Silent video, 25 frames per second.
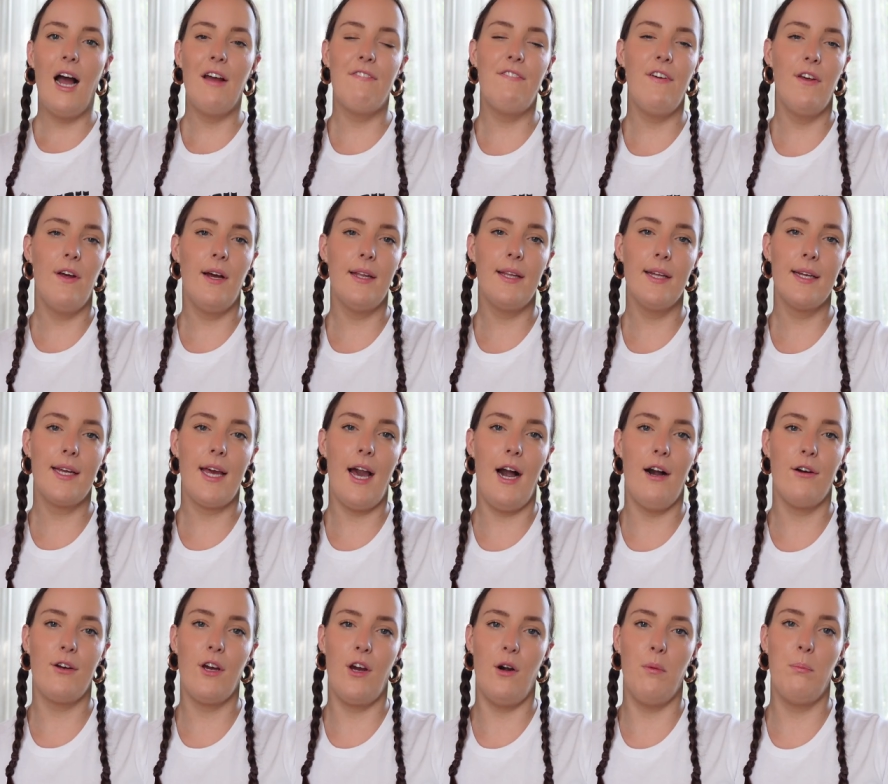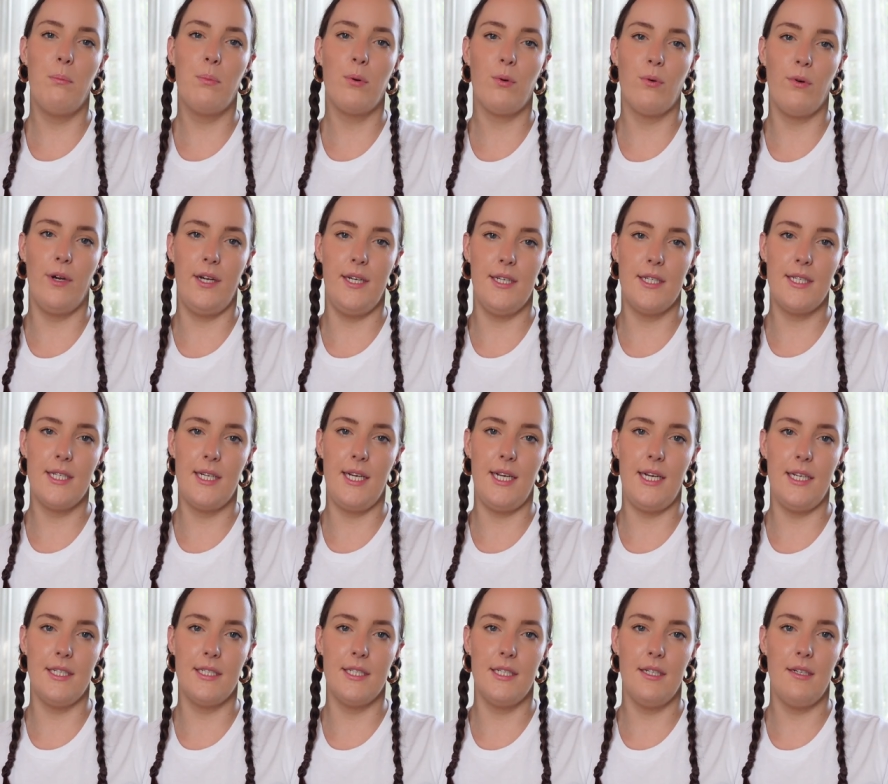I feel like the cowgirl print
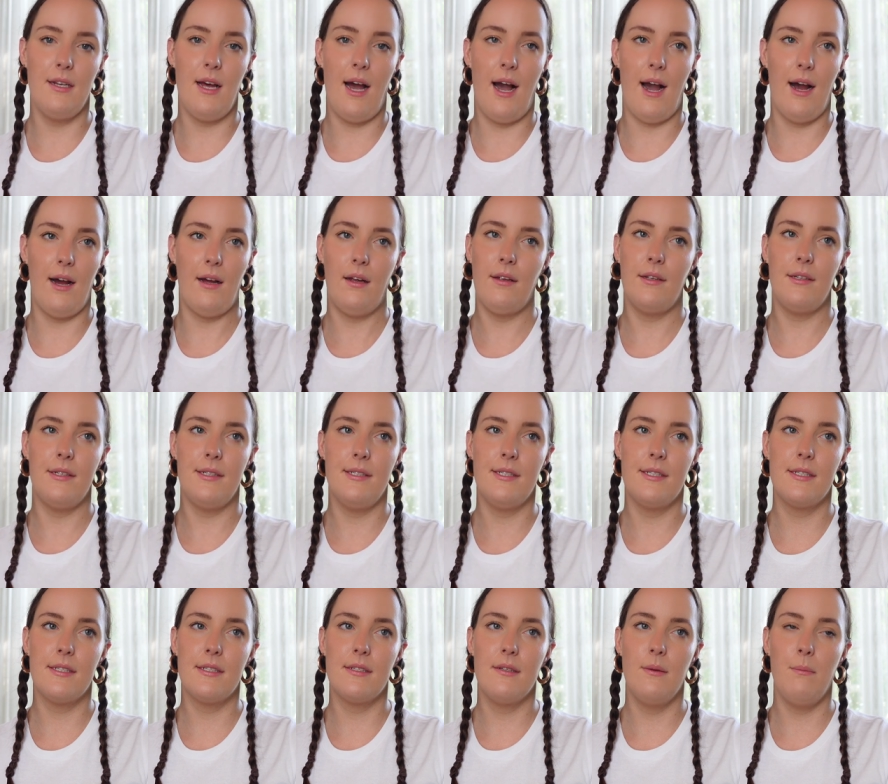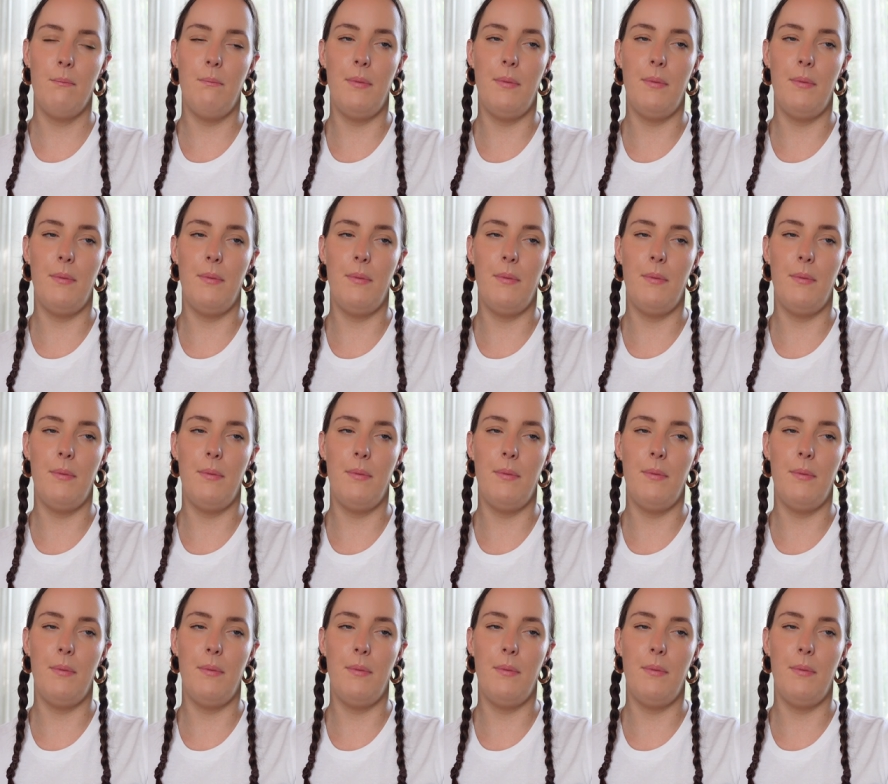isn't as